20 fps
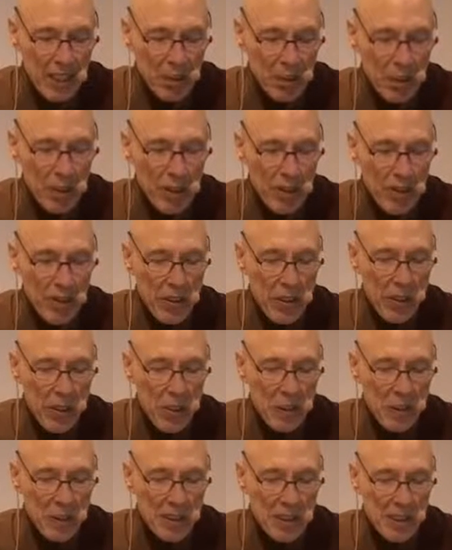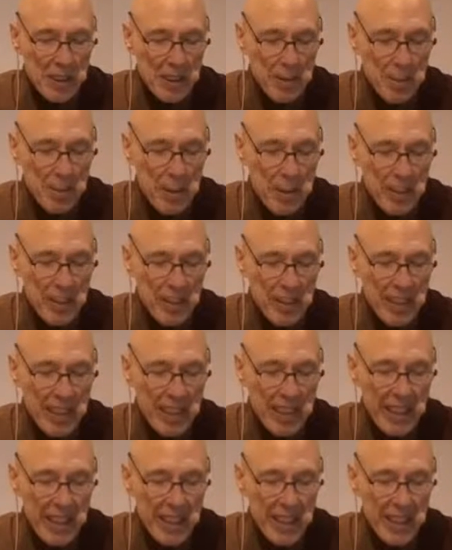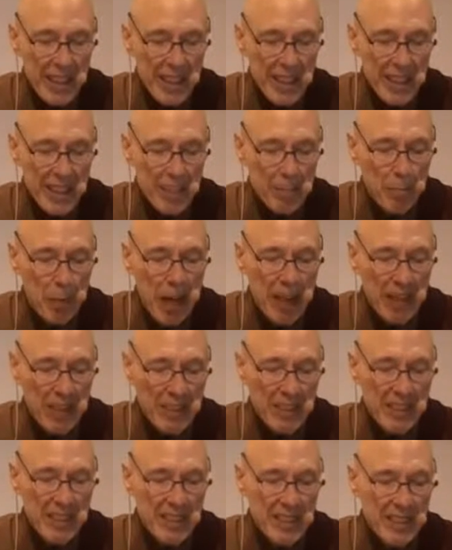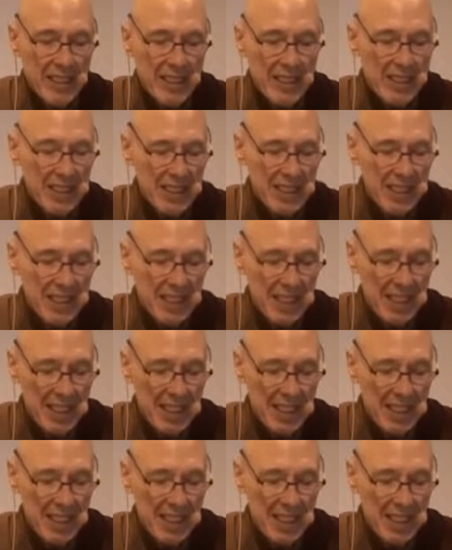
where no stability abides.